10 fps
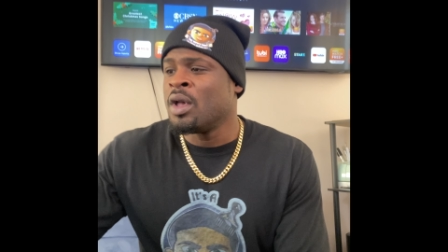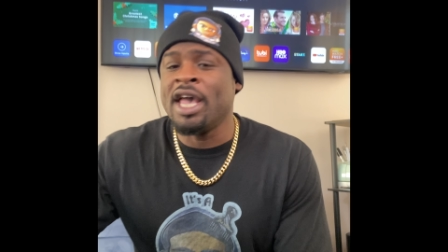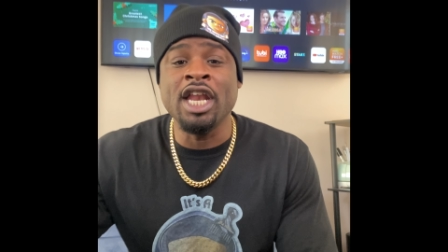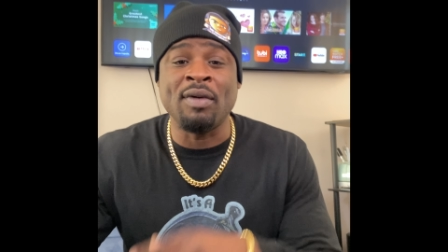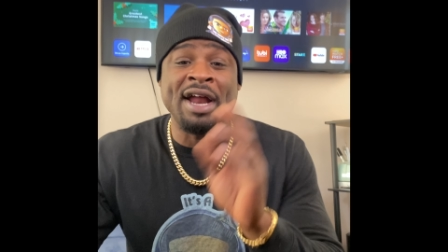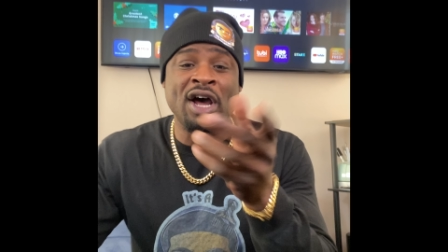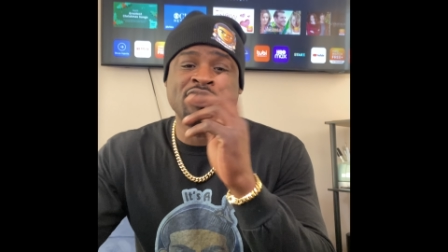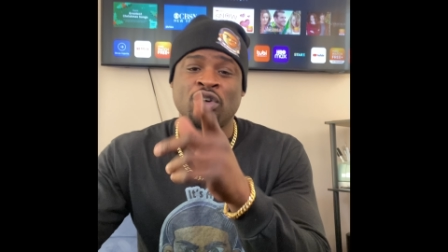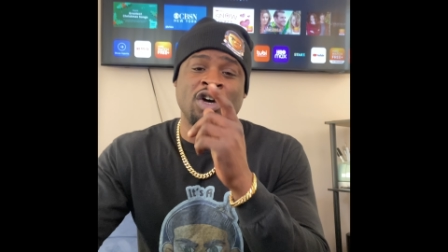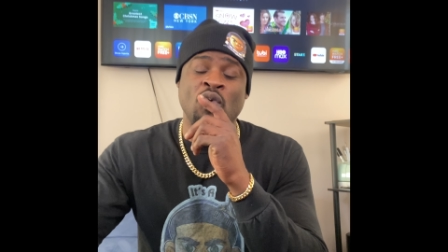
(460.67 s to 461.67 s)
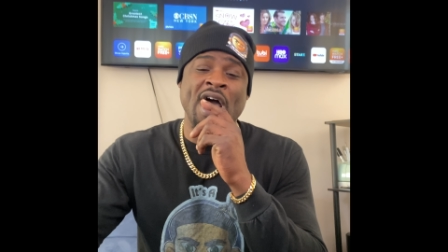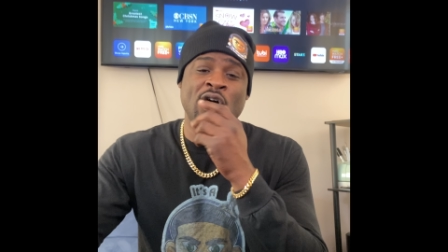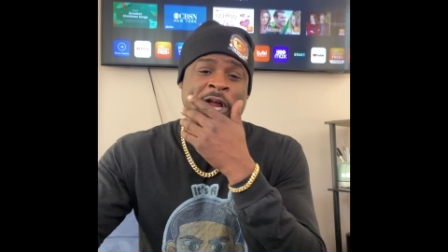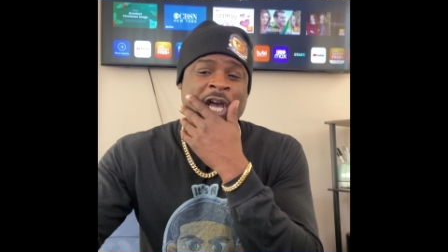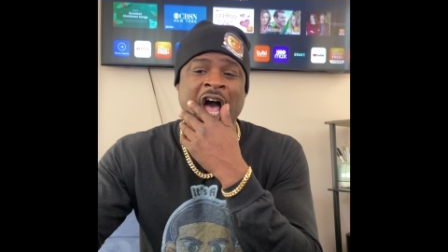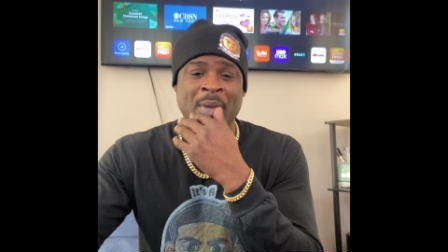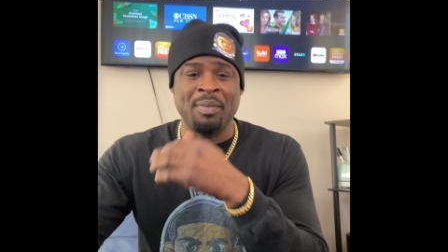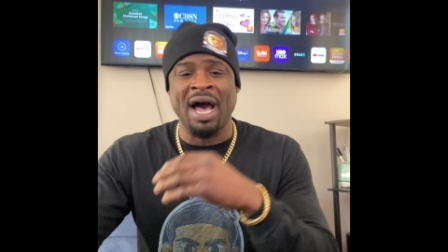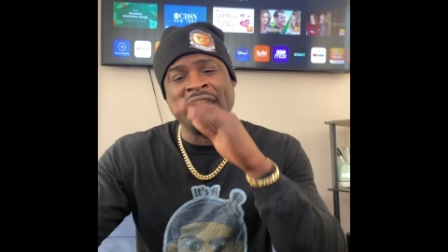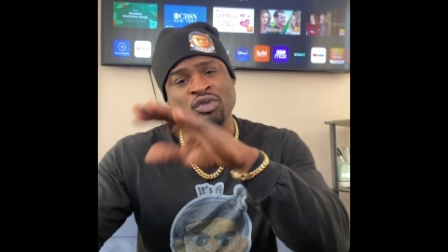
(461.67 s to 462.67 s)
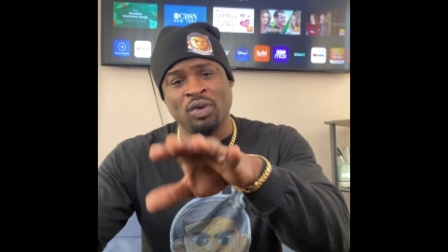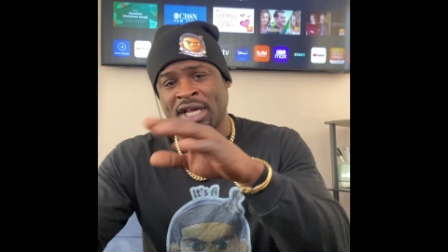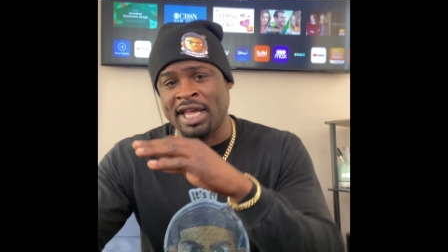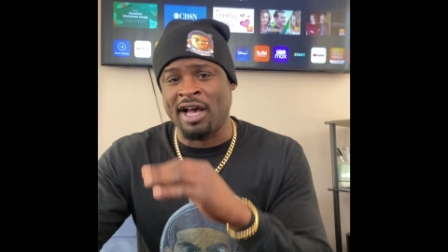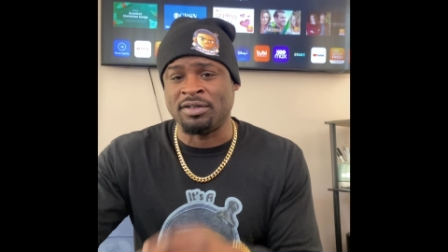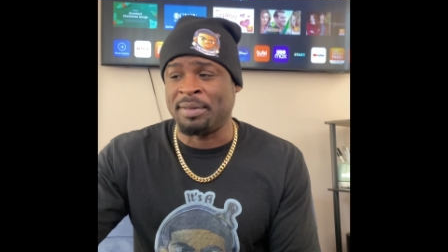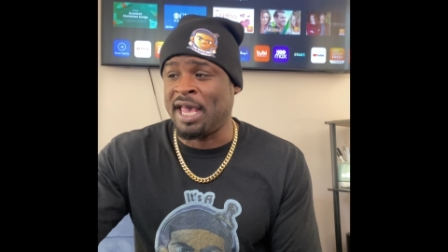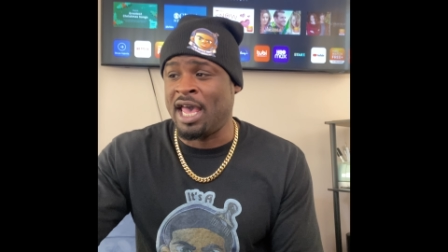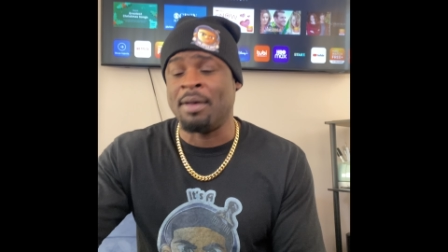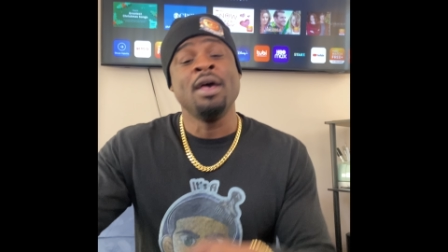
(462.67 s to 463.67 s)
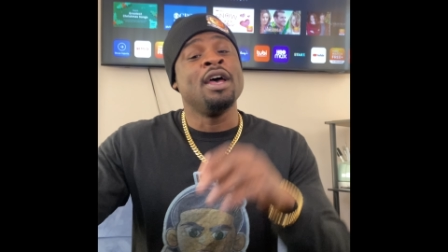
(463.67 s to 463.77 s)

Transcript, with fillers: Anyway, I know I took a while on that comment, but I just want to give y'all some game.